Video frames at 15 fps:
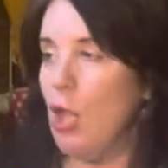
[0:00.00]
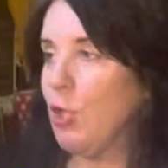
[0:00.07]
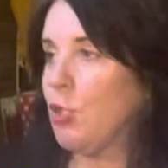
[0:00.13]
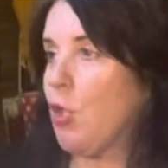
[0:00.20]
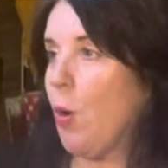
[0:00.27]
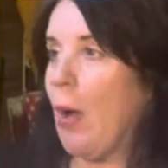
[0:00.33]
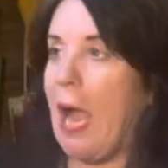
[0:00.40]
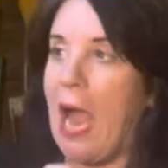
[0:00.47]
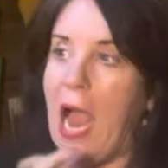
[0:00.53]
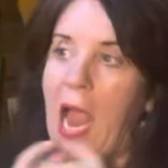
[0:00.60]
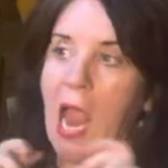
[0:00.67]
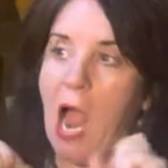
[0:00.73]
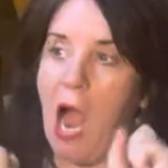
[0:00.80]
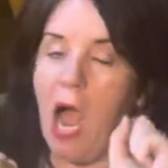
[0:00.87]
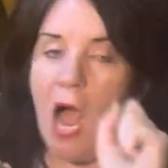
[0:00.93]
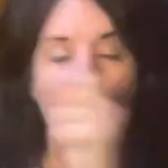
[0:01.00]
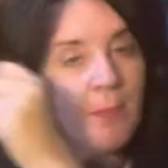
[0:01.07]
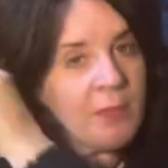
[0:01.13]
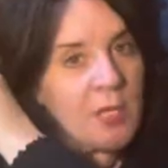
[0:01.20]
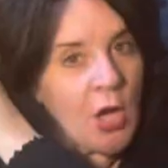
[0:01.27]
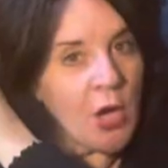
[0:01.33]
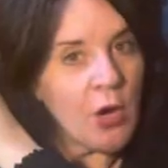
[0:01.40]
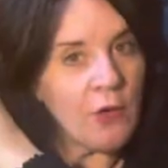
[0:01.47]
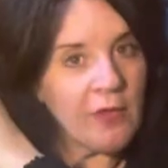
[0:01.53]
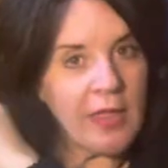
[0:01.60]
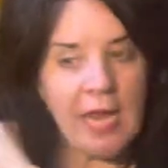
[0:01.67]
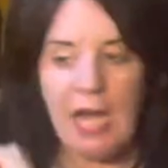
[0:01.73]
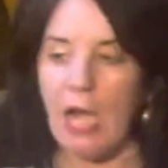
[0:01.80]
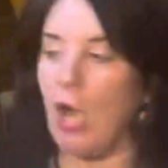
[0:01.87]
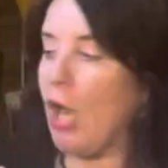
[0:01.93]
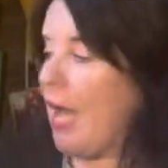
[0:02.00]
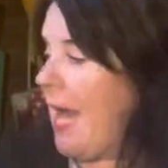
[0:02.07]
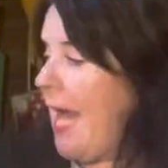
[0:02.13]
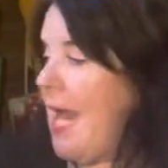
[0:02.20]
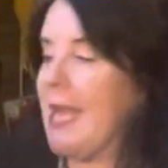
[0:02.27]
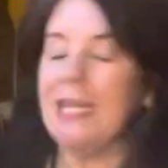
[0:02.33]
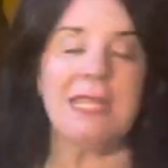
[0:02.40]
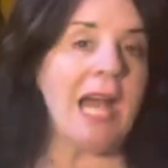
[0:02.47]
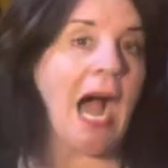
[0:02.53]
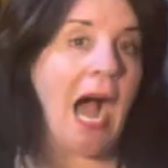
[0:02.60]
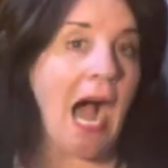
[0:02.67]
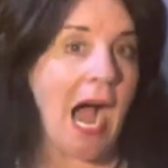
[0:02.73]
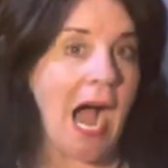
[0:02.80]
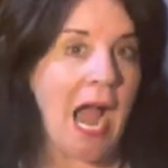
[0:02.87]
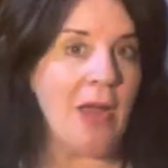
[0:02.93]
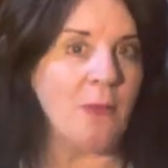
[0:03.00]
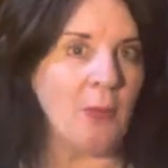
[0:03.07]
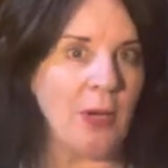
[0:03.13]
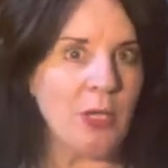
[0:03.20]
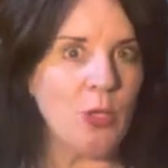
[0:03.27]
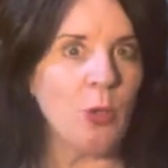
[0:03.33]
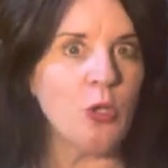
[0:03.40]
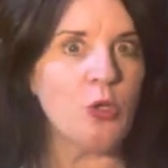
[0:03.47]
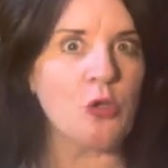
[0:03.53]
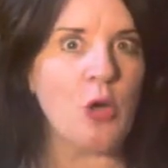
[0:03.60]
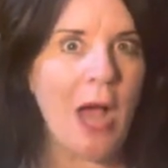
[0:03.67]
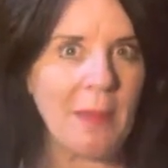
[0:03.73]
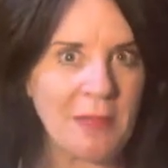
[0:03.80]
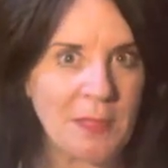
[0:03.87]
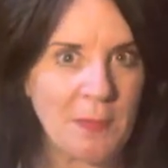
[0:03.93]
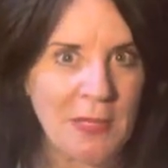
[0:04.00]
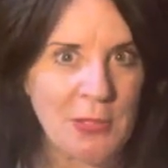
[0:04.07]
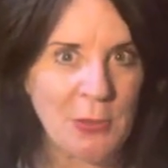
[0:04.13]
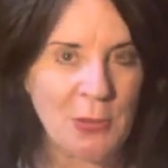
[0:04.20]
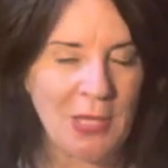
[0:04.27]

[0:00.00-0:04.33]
So I hopped on over there and I went to a drop spindle